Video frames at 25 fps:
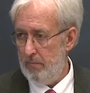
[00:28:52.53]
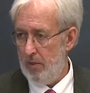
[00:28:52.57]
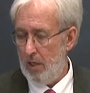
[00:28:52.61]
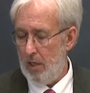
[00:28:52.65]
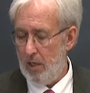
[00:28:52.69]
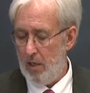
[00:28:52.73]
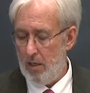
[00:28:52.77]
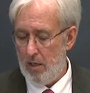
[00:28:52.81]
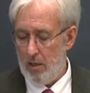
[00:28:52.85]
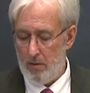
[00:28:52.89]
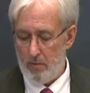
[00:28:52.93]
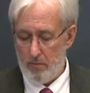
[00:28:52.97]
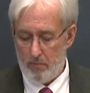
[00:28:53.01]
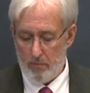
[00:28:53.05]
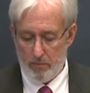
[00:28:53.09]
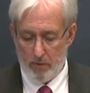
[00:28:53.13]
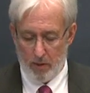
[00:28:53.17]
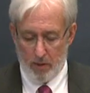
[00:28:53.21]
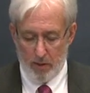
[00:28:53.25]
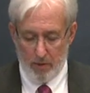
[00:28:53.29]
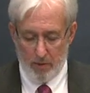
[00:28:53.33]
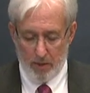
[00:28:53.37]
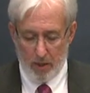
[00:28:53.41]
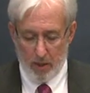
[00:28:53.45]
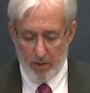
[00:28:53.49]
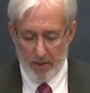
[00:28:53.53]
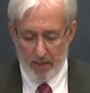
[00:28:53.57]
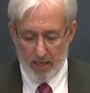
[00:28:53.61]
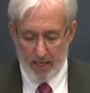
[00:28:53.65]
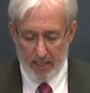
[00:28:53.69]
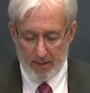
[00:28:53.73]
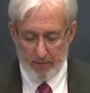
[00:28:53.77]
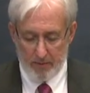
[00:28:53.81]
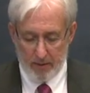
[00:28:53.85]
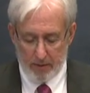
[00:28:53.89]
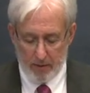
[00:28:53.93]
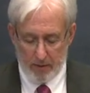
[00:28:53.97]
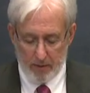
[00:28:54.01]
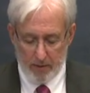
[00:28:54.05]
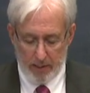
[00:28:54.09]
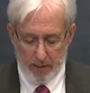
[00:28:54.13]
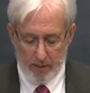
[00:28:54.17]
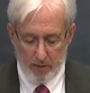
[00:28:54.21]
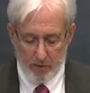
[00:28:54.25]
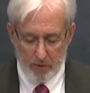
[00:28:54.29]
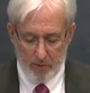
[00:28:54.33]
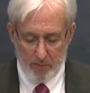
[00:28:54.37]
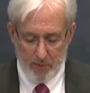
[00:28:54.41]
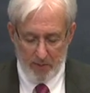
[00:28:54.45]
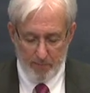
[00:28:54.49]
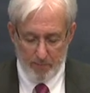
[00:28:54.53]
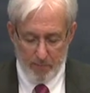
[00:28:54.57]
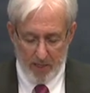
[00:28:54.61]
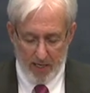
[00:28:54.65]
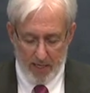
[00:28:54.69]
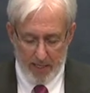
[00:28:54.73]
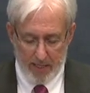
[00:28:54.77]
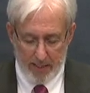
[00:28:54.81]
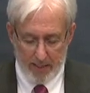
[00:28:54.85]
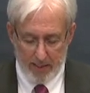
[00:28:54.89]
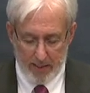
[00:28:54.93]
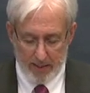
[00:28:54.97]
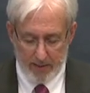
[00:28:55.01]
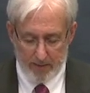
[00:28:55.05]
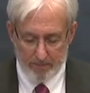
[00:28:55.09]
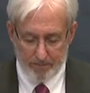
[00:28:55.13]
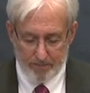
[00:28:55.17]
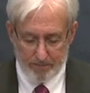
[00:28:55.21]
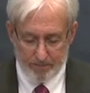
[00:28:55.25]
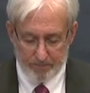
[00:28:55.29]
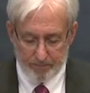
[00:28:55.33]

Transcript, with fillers: uh, are not held to be binding.